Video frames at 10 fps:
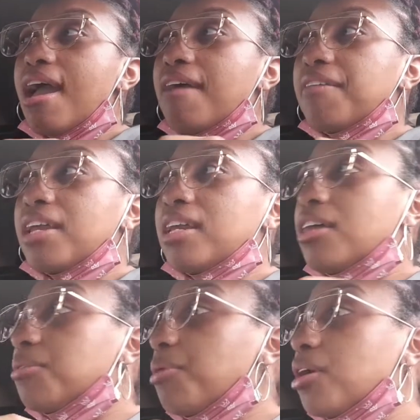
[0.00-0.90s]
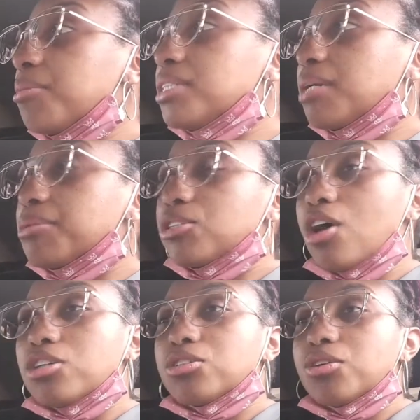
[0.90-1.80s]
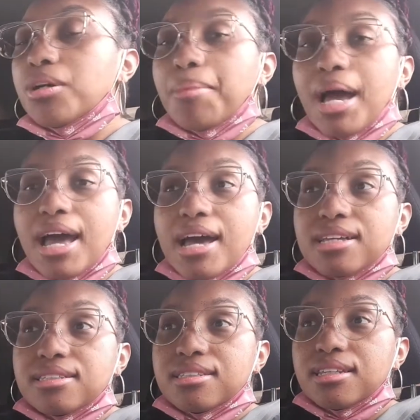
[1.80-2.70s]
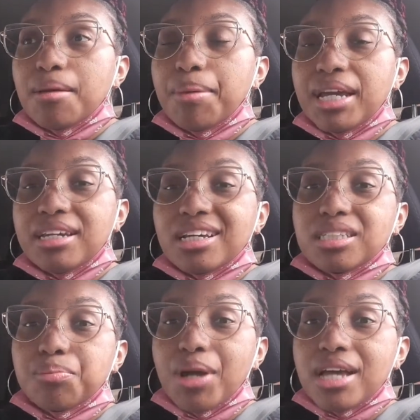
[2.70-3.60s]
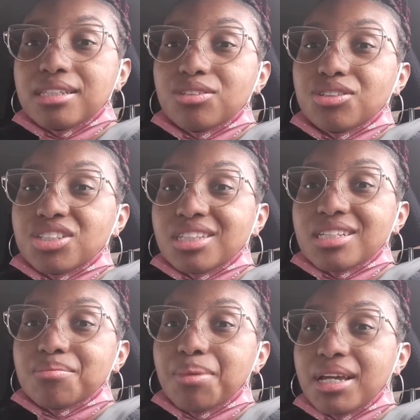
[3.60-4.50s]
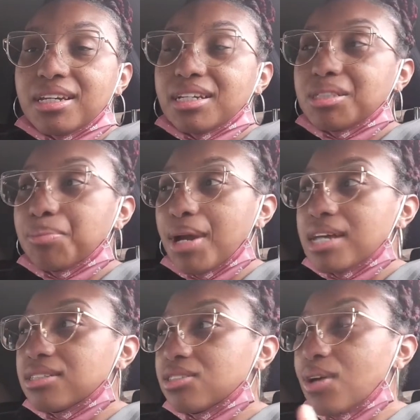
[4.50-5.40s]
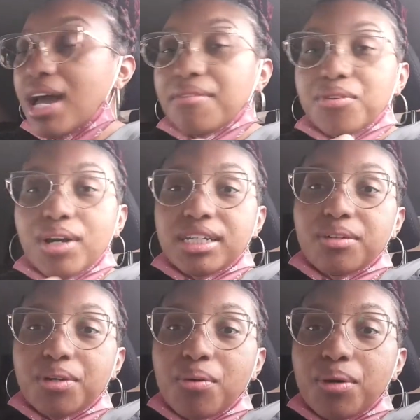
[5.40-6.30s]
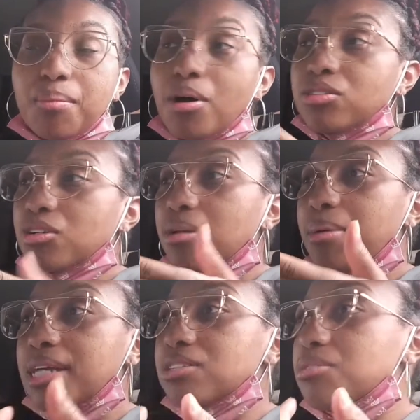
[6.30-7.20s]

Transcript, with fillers: And then another part of me is like, but you're also going to pass a Panda Express and you can just get some Panda Express. So I have no idea what I want. I'm also going to pass a